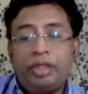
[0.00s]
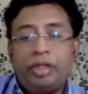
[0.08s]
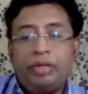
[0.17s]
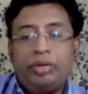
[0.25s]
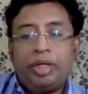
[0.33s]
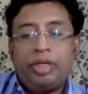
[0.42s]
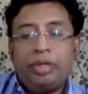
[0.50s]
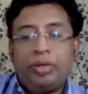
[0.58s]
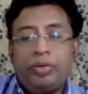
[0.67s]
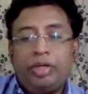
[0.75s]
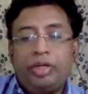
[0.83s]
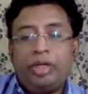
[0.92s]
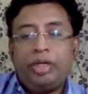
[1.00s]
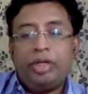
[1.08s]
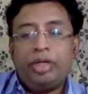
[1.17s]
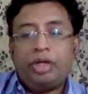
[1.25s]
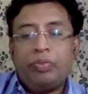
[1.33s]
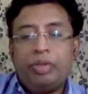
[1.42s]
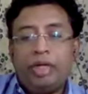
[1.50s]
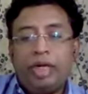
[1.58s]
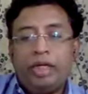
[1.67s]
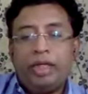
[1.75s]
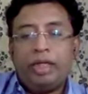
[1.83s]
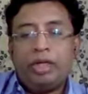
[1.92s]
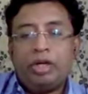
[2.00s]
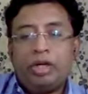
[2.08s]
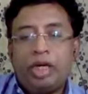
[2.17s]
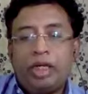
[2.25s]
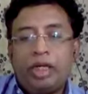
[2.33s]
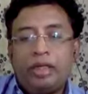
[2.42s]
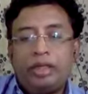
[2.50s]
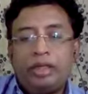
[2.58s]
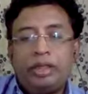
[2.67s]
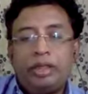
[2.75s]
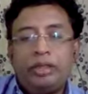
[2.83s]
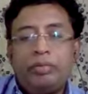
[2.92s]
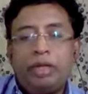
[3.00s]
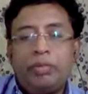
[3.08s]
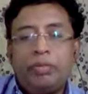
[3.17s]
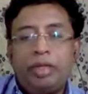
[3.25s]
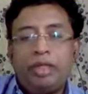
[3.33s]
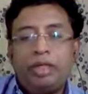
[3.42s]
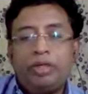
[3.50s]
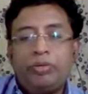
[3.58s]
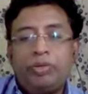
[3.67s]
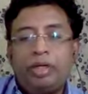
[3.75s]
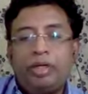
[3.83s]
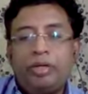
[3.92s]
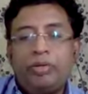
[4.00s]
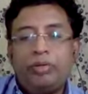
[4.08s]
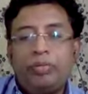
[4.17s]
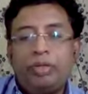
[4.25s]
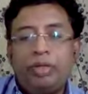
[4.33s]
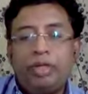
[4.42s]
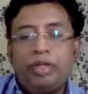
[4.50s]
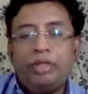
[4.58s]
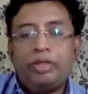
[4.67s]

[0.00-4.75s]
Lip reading: You can, during the COVID-19 contactless biometric you wanted to implement,